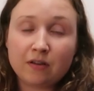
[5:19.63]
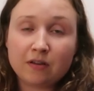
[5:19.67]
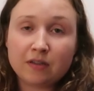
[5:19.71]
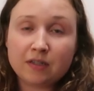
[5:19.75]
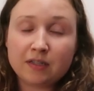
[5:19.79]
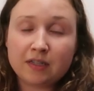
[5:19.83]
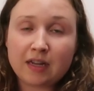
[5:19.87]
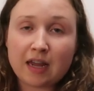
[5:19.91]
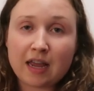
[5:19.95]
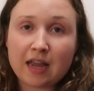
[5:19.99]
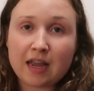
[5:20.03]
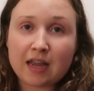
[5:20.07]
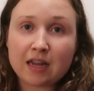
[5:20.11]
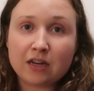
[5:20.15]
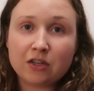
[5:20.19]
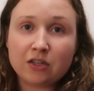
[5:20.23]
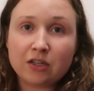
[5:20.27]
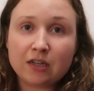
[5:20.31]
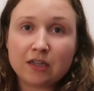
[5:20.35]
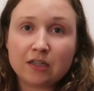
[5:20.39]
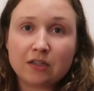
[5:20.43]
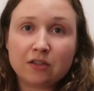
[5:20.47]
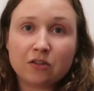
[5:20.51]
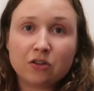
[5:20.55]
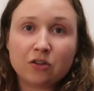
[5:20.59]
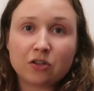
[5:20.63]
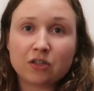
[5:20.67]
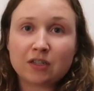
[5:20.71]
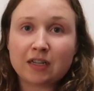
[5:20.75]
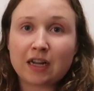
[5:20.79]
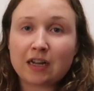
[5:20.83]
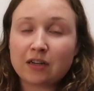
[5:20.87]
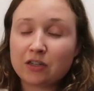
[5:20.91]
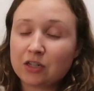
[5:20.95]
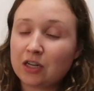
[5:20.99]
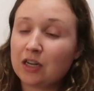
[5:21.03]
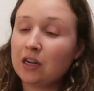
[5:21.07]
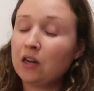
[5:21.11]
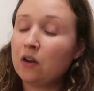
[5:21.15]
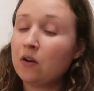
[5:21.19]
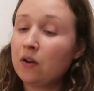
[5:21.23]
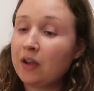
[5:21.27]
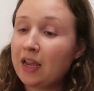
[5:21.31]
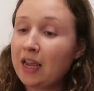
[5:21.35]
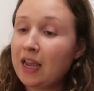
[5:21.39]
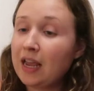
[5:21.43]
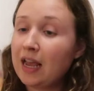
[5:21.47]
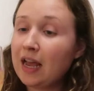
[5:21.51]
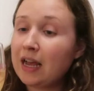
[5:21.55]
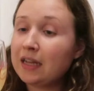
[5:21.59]
stage is just actually
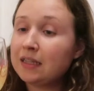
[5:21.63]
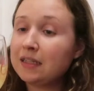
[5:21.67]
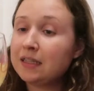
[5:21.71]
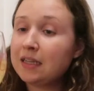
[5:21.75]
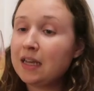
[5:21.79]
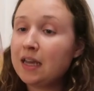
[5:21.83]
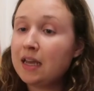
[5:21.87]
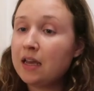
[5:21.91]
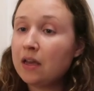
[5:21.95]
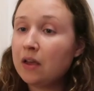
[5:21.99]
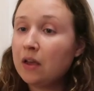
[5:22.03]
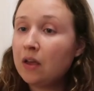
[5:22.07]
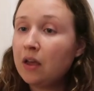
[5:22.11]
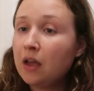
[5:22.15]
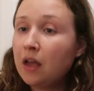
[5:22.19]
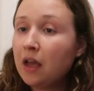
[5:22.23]
looking at it,